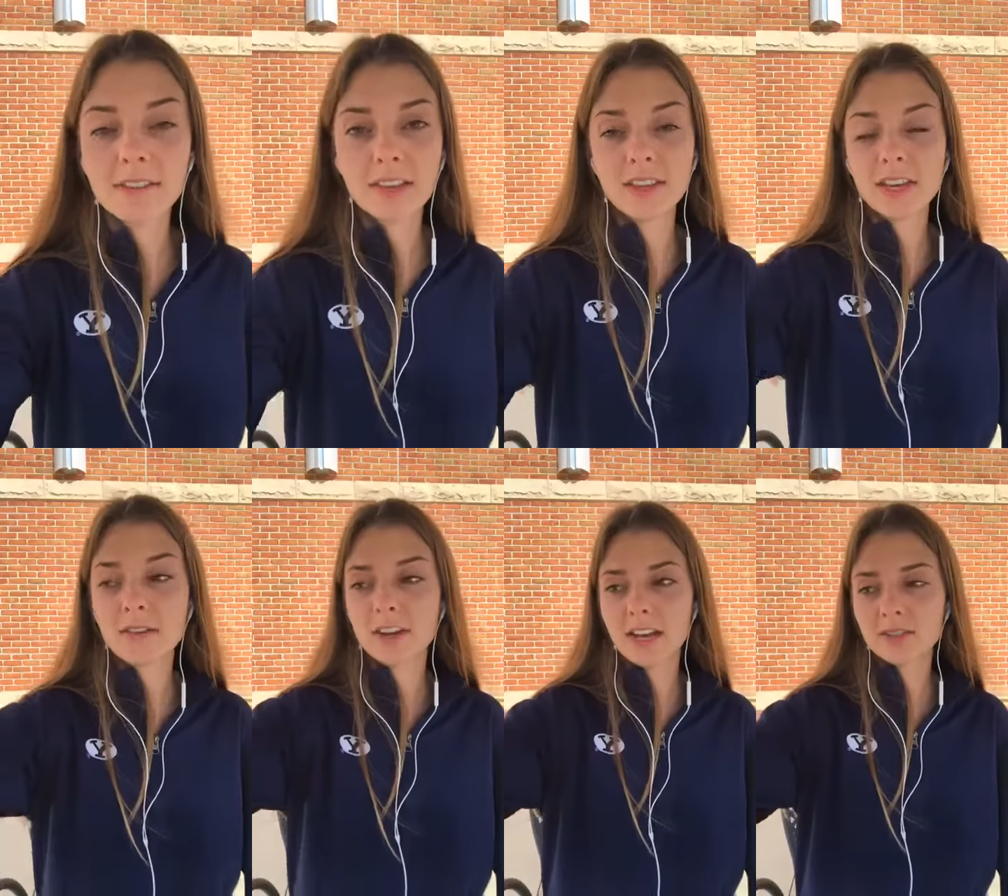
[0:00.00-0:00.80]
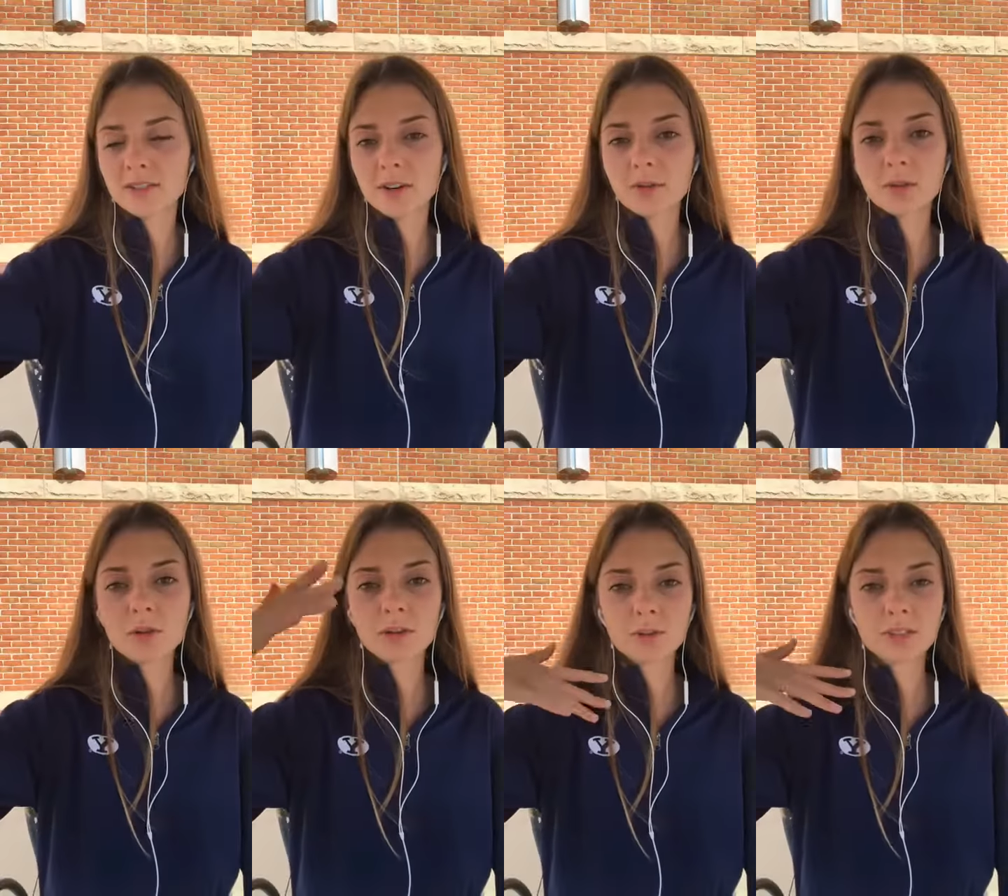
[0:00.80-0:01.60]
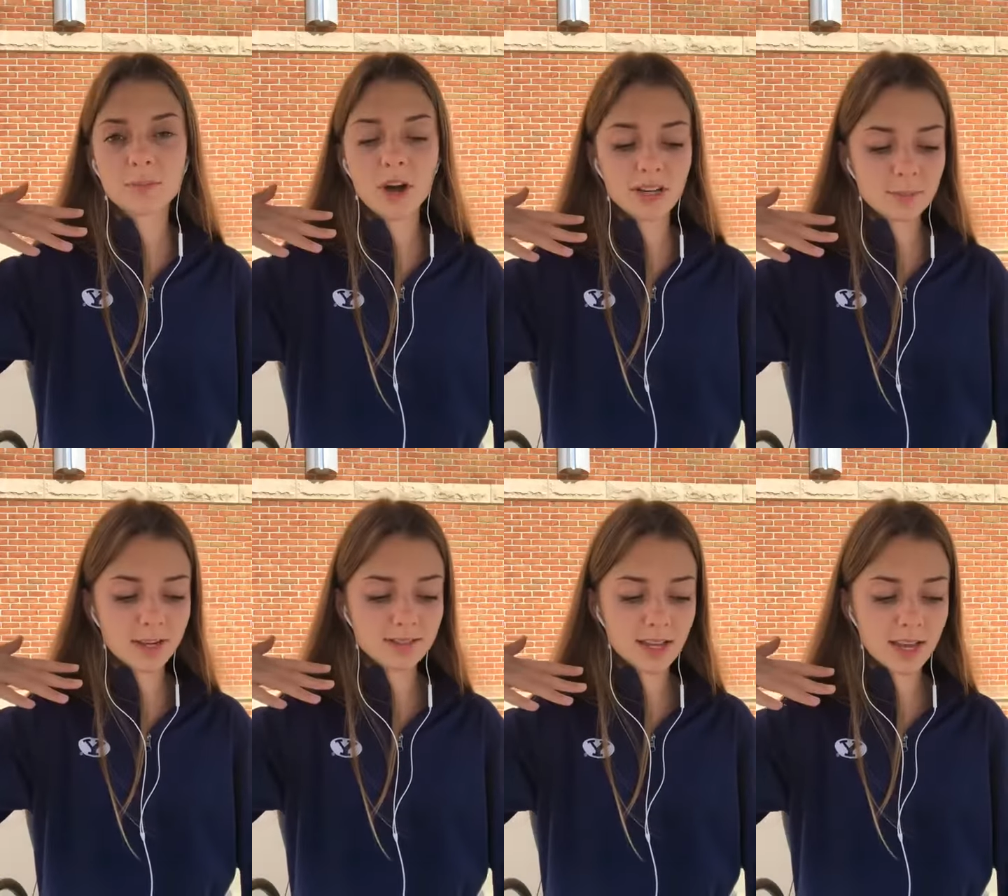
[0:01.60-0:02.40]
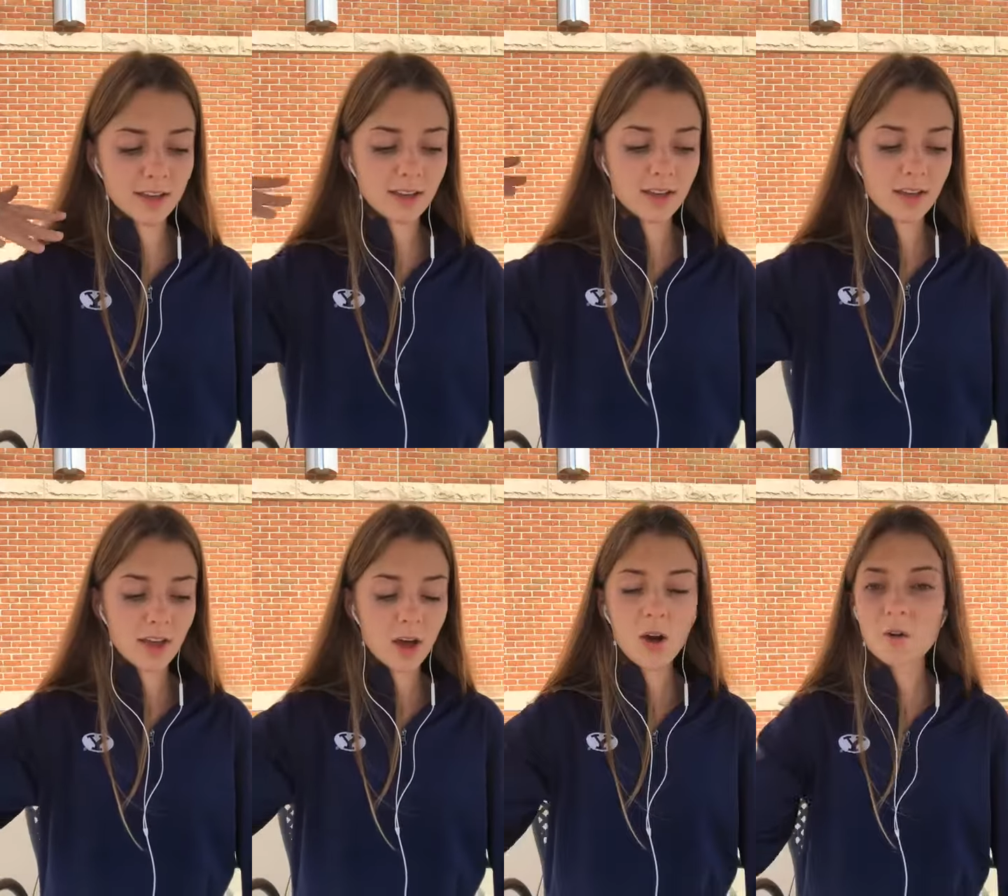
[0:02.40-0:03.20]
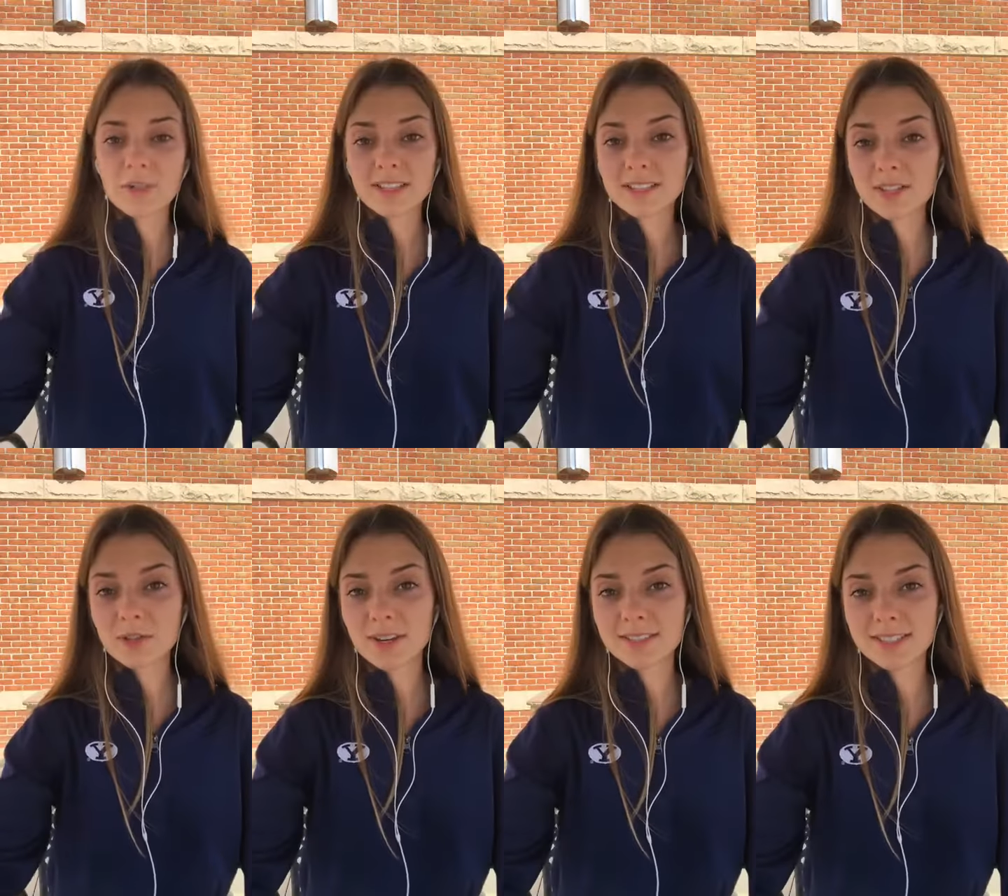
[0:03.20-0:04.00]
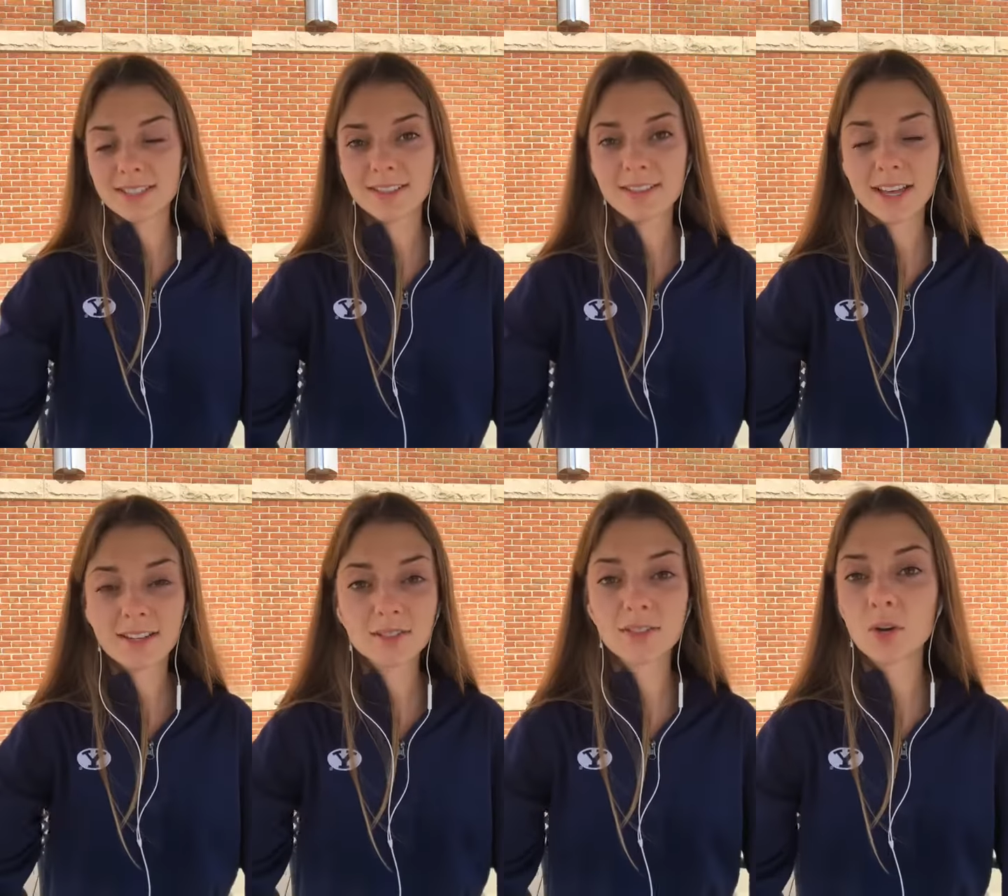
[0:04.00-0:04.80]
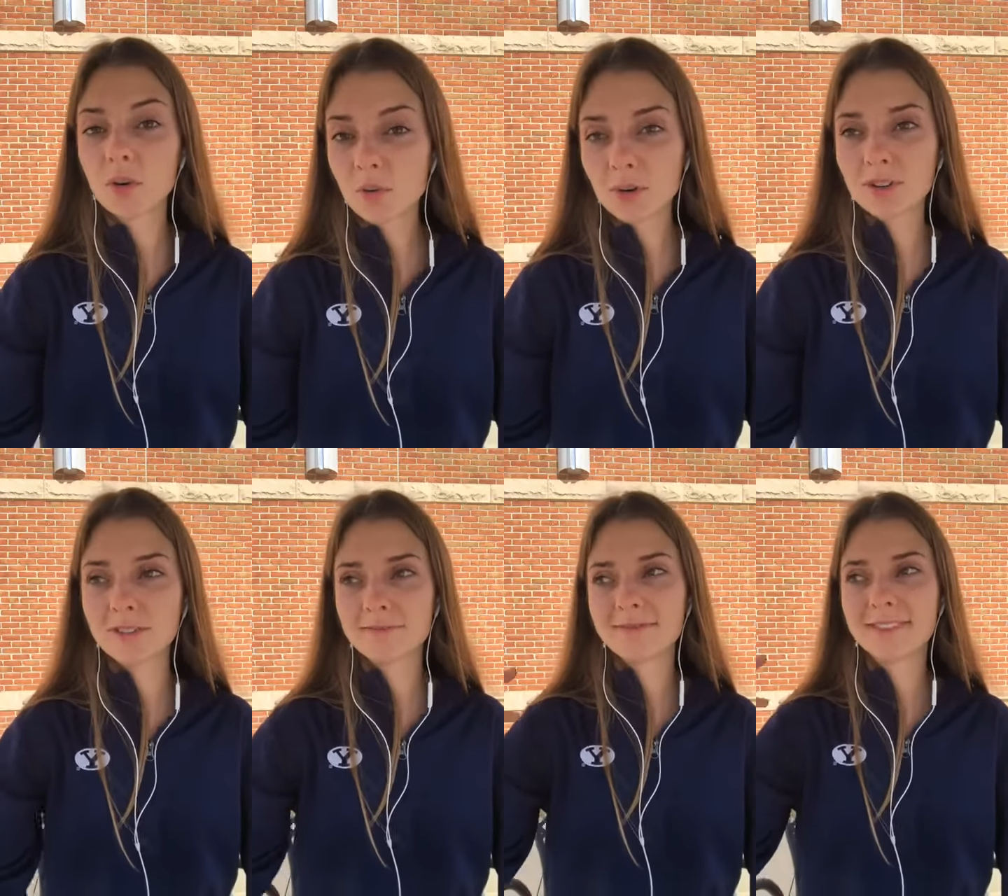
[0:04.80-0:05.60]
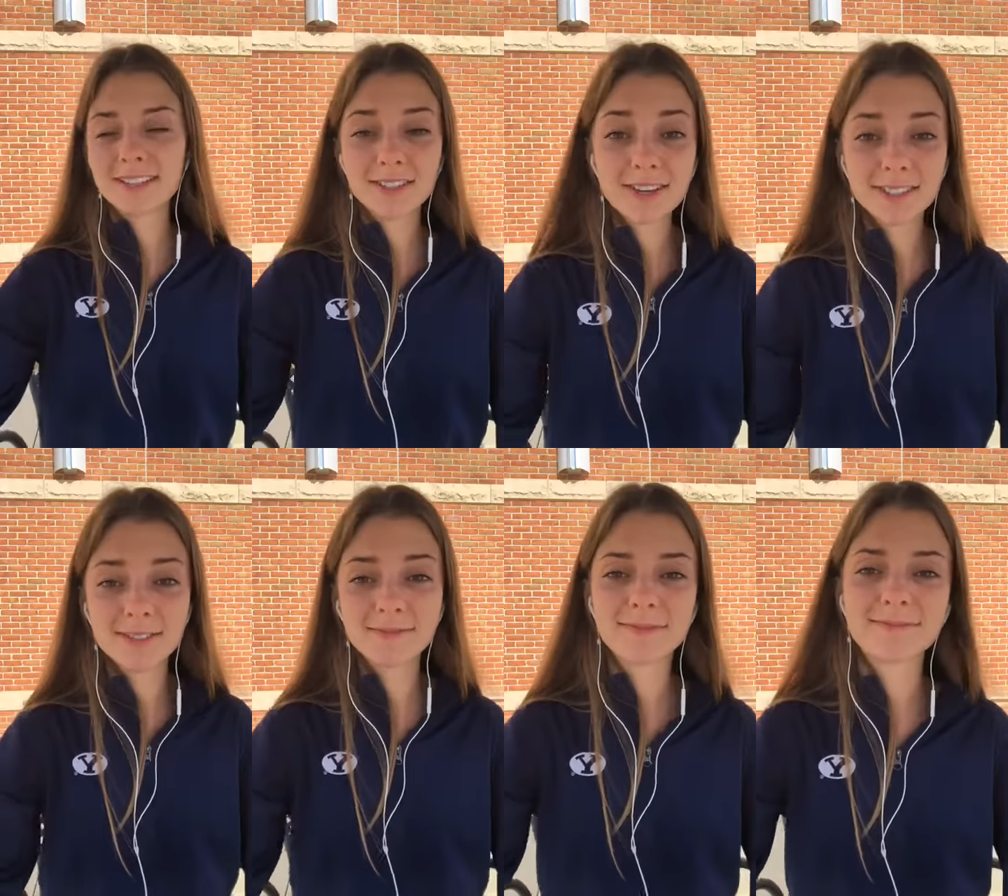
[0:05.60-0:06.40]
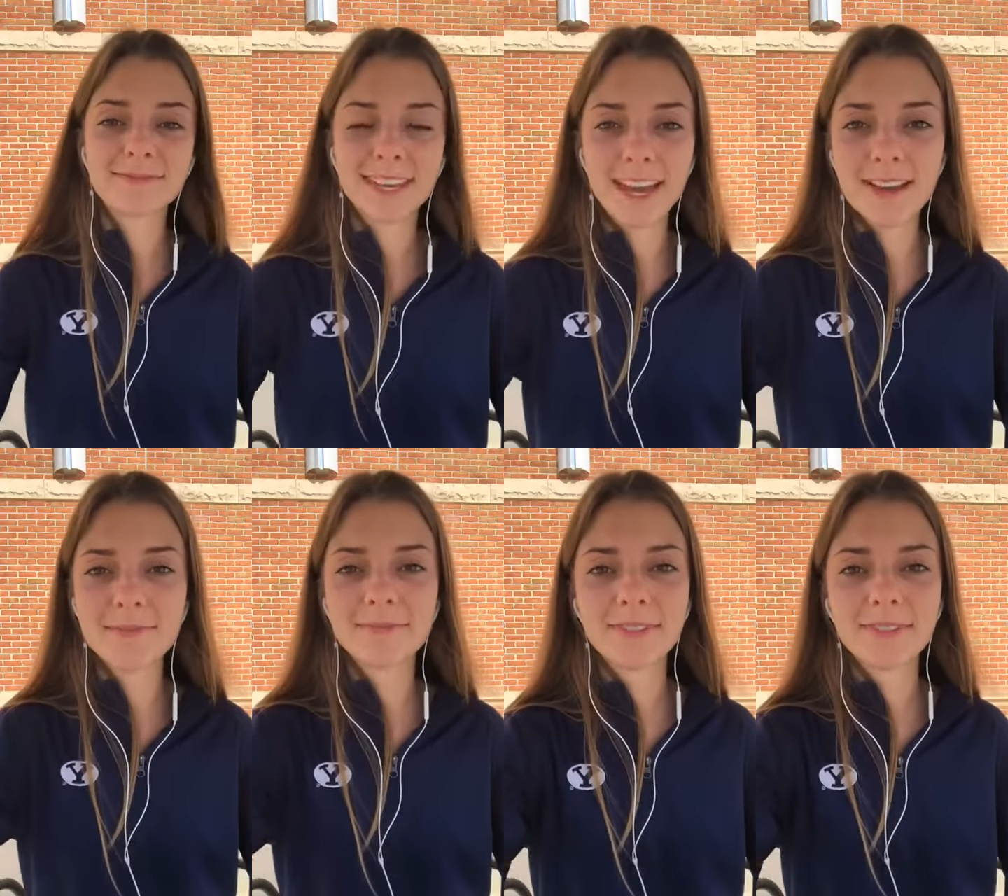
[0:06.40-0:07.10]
And then they give an answer, you could respond by saying, oh, that's interesting. That is so cool. That's awesome. Okay?